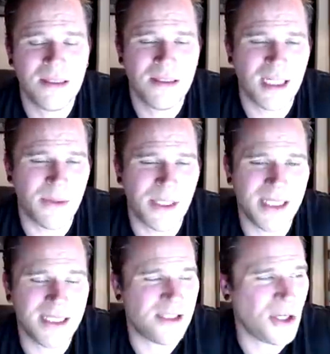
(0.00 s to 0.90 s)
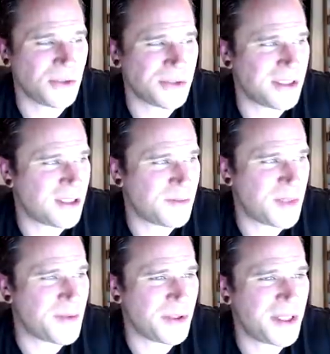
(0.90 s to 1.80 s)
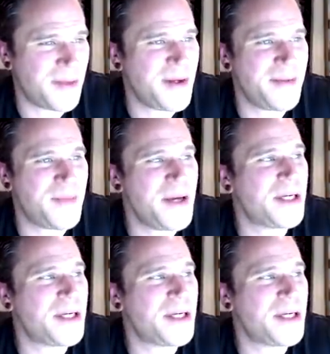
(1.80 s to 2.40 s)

Anyway, this is nonsense, and people people